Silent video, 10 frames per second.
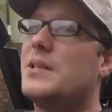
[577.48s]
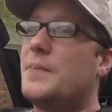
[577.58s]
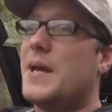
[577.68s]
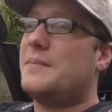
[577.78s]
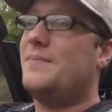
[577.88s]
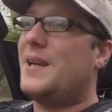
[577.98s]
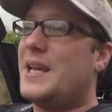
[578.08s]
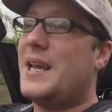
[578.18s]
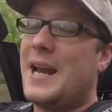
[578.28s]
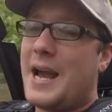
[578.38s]
is a bit
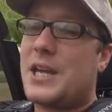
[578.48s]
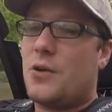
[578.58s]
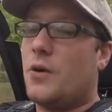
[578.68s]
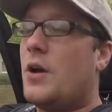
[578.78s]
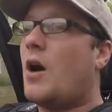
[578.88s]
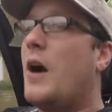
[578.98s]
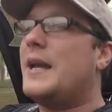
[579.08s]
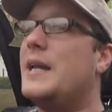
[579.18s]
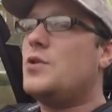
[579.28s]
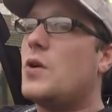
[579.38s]
inaccurate,
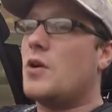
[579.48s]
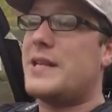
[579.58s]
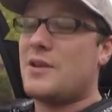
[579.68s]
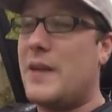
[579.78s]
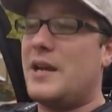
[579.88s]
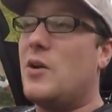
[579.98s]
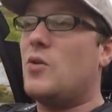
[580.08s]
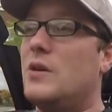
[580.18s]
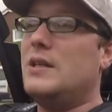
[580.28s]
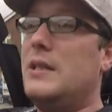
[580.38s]
i.e. you go down the
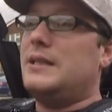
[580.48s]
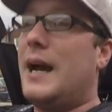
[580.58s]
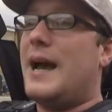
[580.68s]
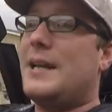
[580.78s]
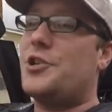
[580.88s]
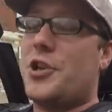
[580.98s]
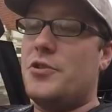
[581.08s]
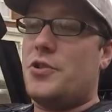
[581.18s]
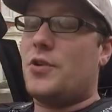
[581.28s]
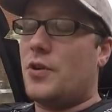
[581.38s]
hill and it
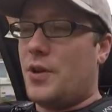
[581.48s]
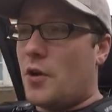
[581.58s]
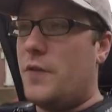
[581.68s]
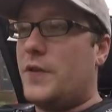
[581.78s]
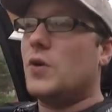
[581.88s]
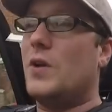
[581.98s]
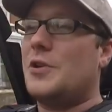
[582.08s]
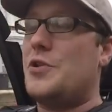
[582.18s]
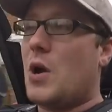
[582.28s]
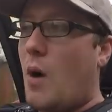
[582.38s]
shows you've got no fuel
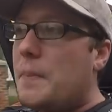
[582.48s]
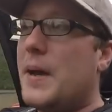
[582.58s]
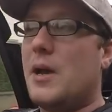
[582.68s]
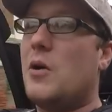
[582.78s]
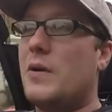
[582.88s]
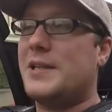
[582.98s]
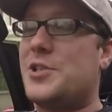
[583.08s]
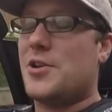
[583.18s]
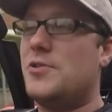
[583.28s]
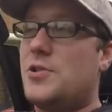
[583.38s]
and you go up a hill and
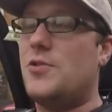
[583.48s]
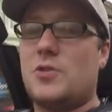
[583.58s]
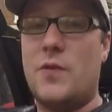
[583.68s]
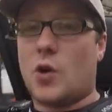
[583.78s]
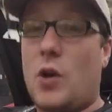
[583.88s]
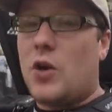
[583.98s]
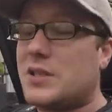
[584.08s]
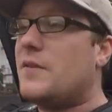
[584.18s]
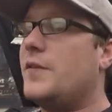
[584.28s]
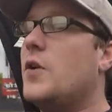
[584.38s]
it shows you you've got
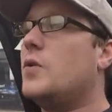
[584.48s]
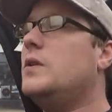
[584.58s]
lots of fuel.